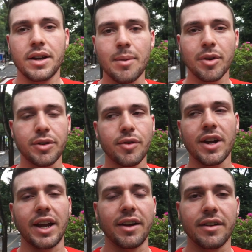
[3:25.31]
Number
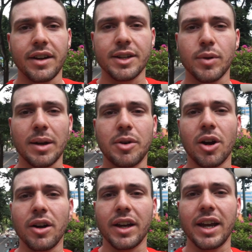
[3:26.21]
three is what I'm
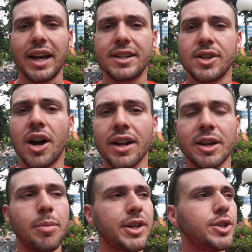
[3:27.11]
calling
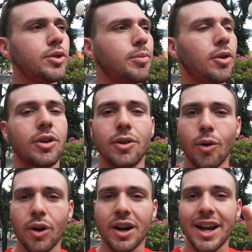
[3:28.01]
exotic but doable,
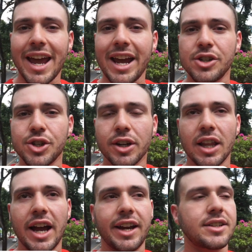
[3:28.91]
or Asia
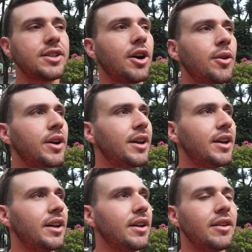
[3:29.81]
light. So
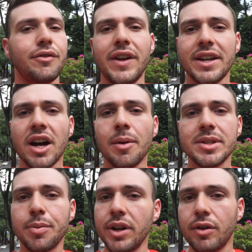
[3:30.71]
Vietnam
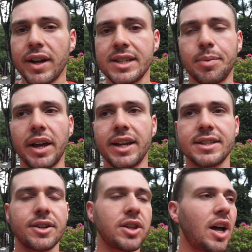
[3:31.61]
is a pretty crazy place.
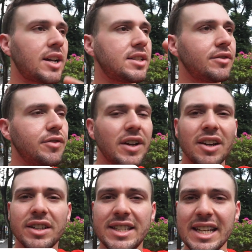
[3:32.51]
There's lots of
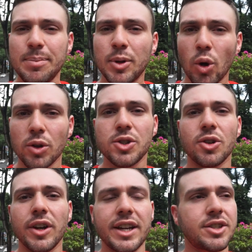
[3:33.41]
deep
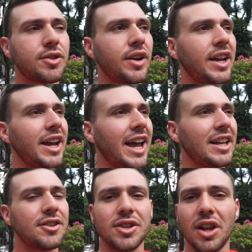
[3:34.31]
cultural history
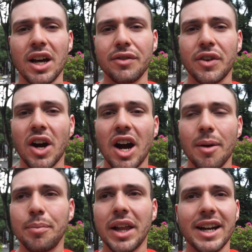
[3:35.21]
and there's a lot of
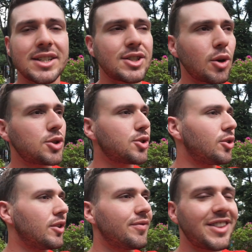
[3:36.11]
complex
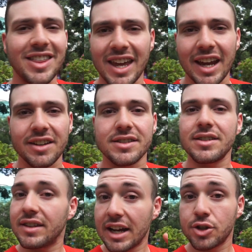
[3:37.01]
social
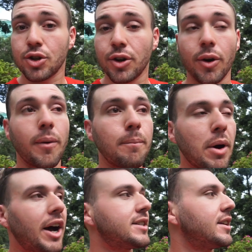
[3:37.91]
things. That's true.
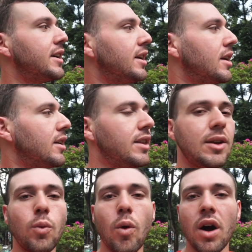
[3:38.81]
But
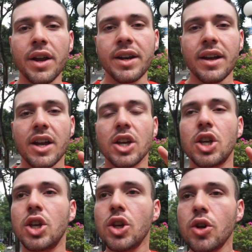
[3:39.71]
the one
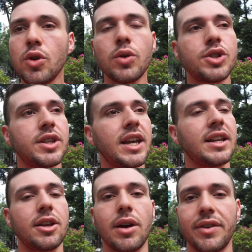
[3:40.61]
huge
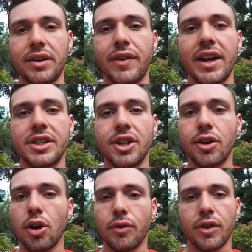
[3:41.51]
thing that you have an advantage
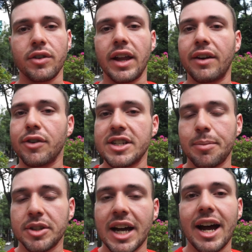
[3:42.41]
here over, like for
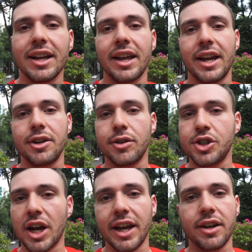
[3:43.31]
example Thailand or
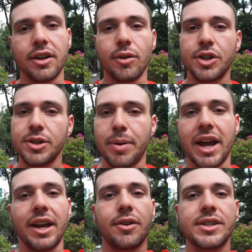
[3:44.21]
China or
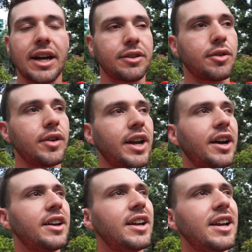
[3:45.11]
Japan or South
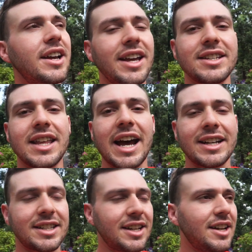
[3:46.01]
Korea, is
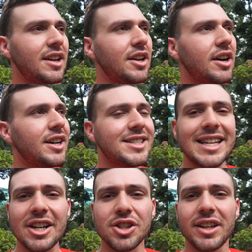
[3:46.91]
that
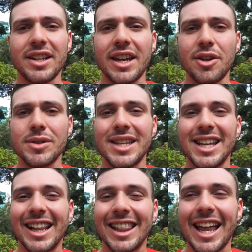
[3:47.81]
essentially they use
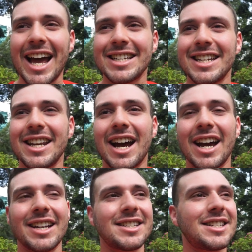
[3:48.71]
the
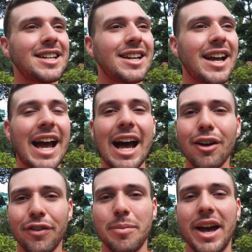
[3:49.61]
Latinized
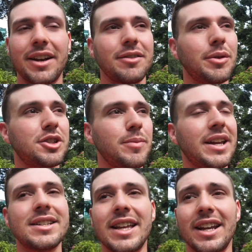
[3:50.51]
alphabet, which
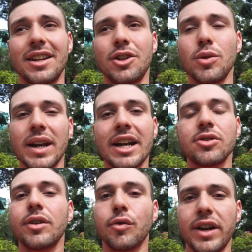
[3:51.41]
means that you can
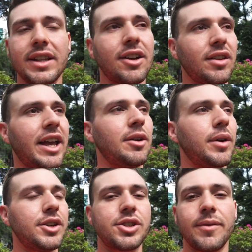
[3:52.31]
actually read their
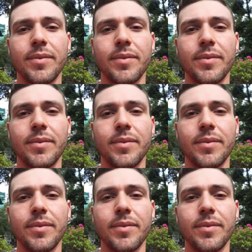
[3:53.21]
language.